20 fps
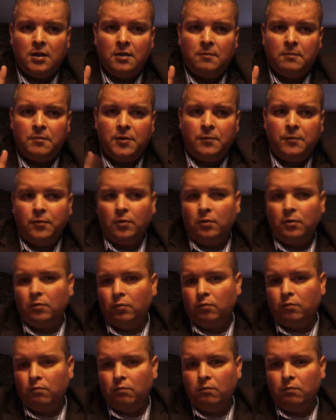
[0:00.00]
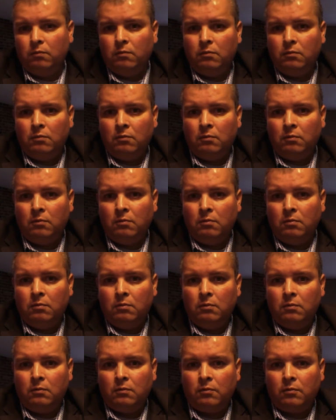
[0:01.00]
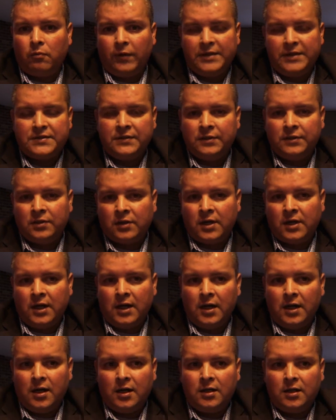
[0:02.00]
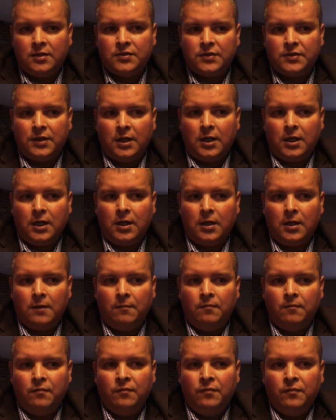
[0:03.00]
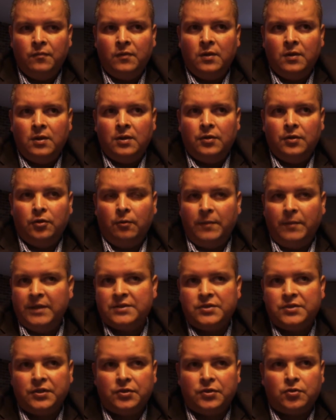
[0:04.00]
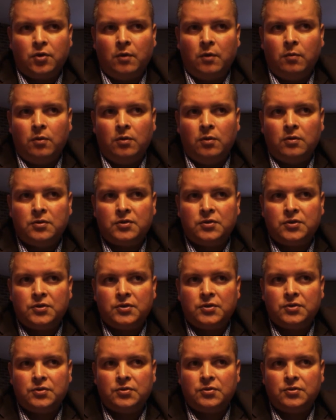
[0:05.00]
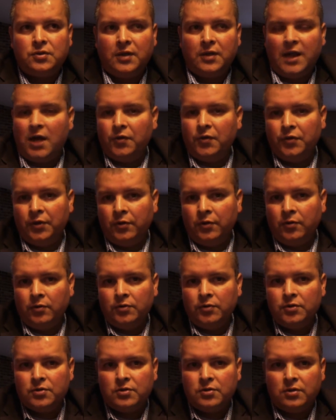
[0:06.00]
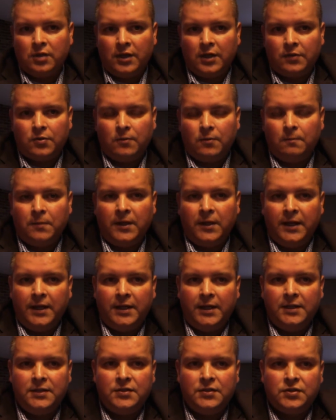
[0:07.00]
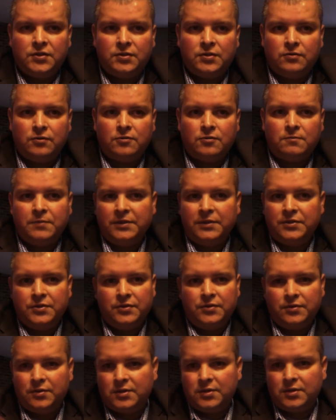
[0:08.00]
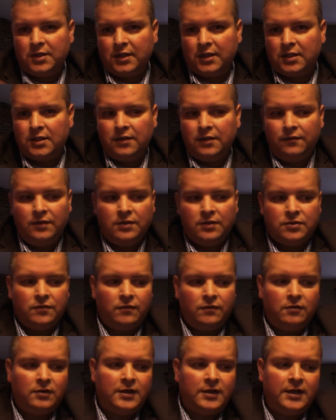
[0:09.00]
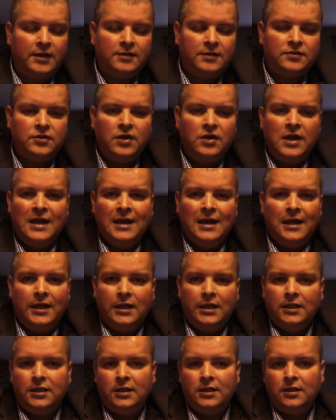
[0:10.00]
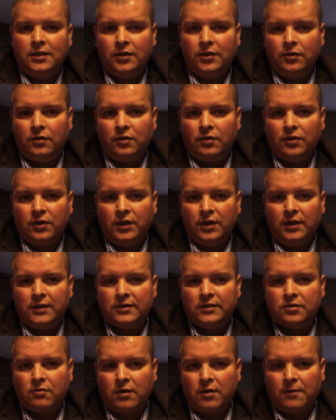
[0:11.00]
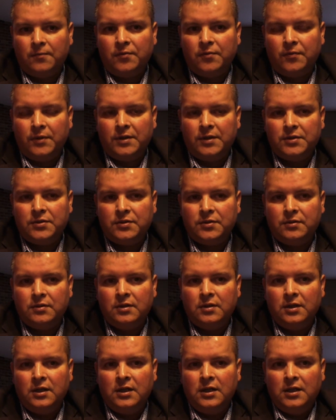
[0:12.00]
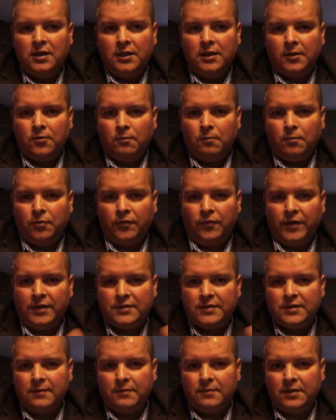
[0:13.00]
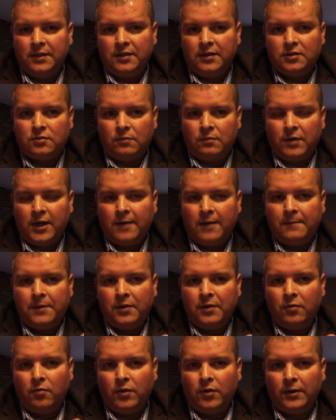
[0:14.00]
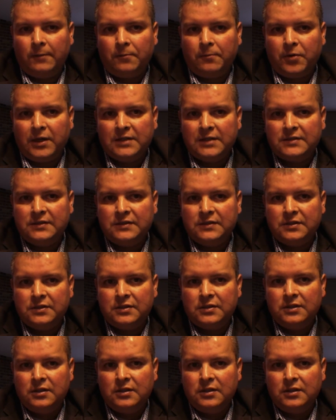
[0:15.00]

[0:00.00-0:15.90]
People racing their cars, domestic troubles, loud noise, loud complaints, suspicious activities of all kinds. Anything that you think is crime prevention that could prevent something else from happening, where the presence